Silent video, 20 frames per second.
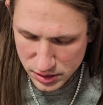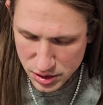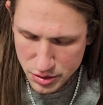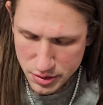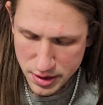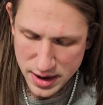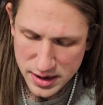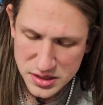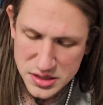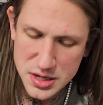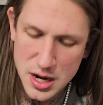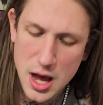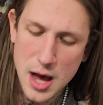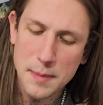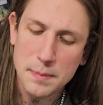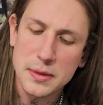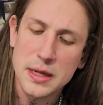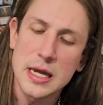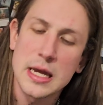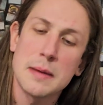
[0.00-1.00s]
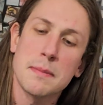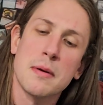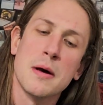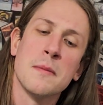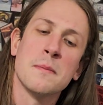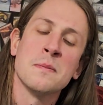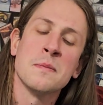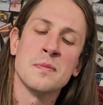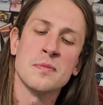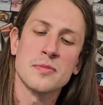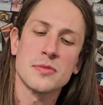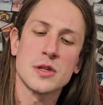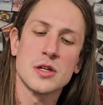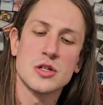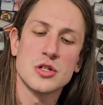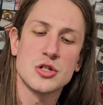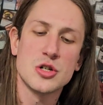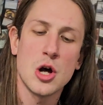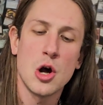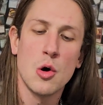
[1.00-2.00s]
of their next upkeep.
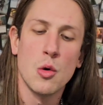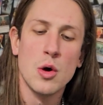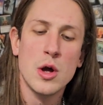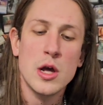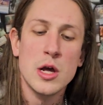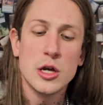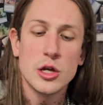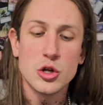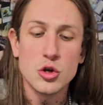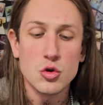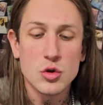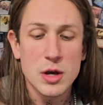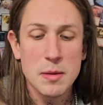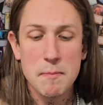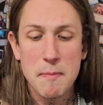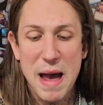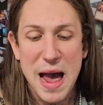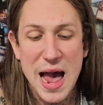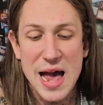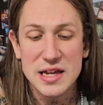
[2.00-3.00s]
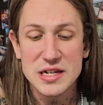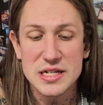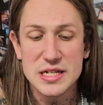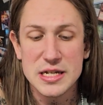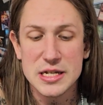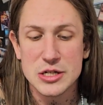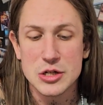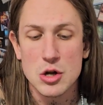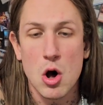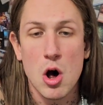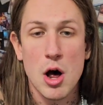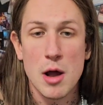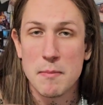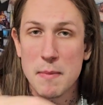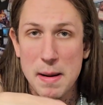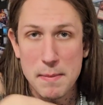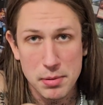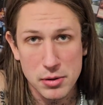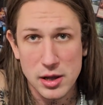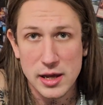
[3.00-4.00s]
So you can pass this on
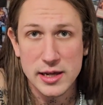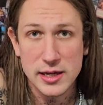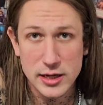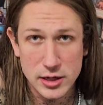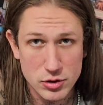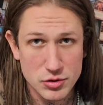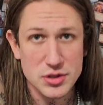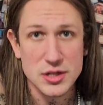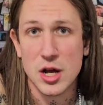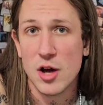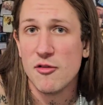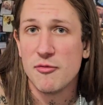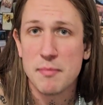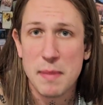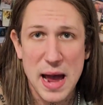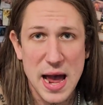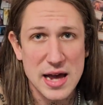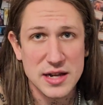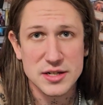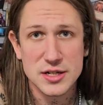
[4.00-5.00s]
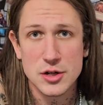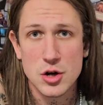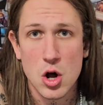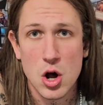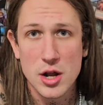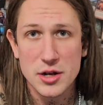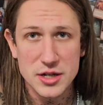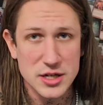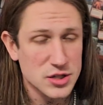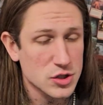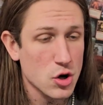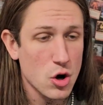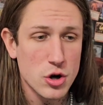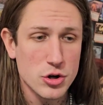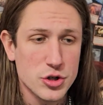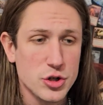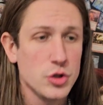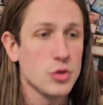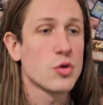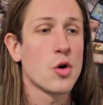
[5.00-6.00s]
by playing it yourself, pass it on,
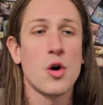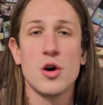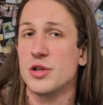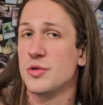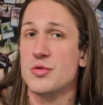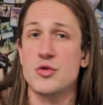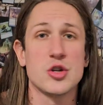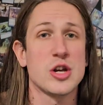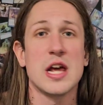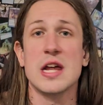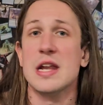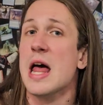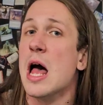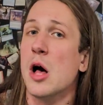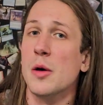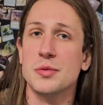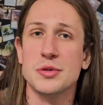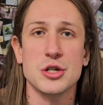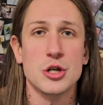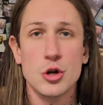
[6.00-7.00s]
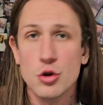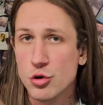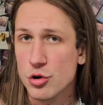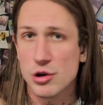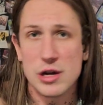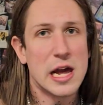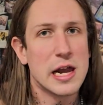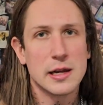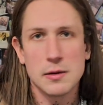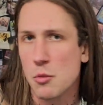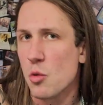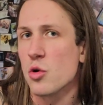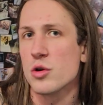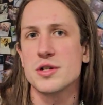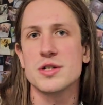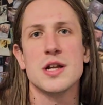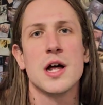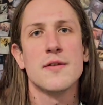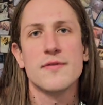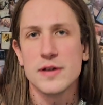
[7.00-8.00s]
discard 2 cards, which again helps you. You're getting more
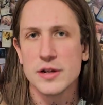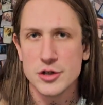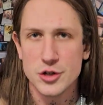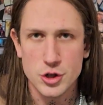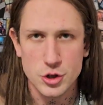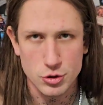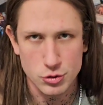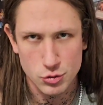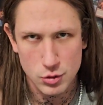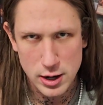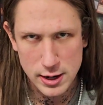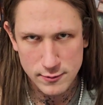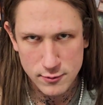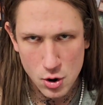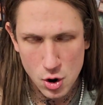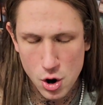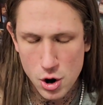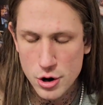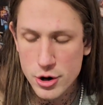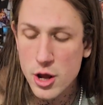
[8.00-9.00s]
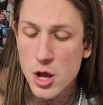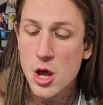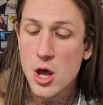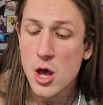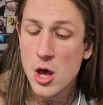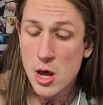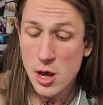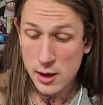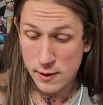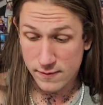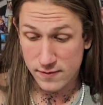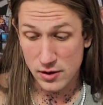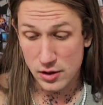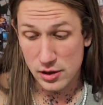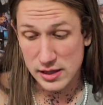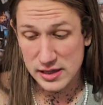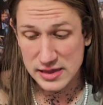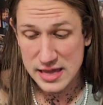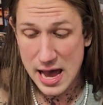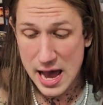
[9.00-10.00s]
stuff into your graveyard,
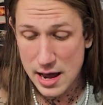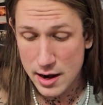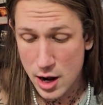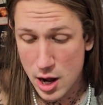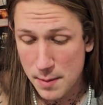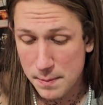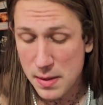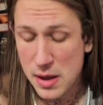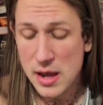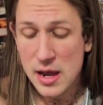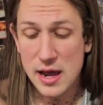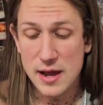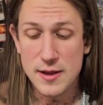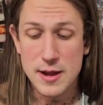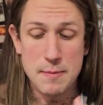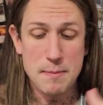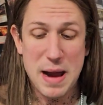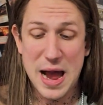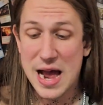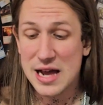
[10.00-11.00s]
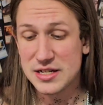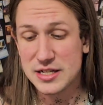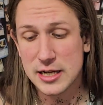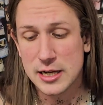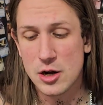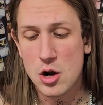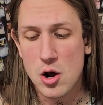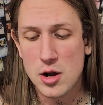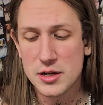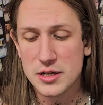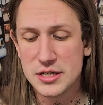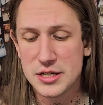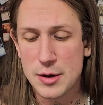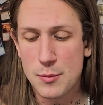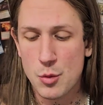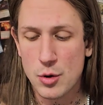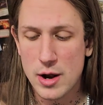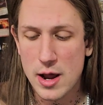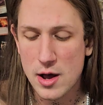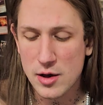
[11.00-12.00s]
filling that up, and then passing it on to
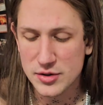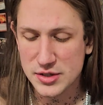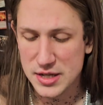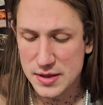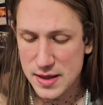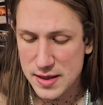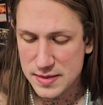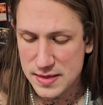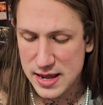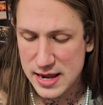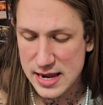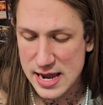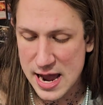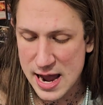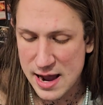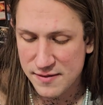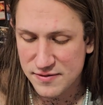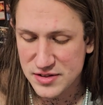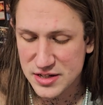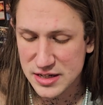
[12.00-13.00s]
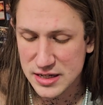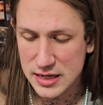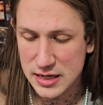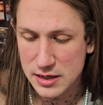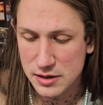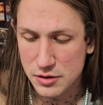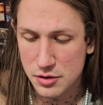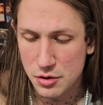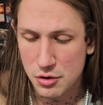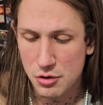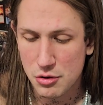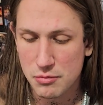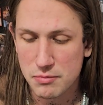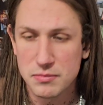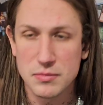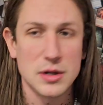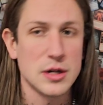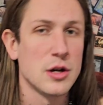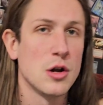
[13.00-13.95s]
someone else, and then they have to either,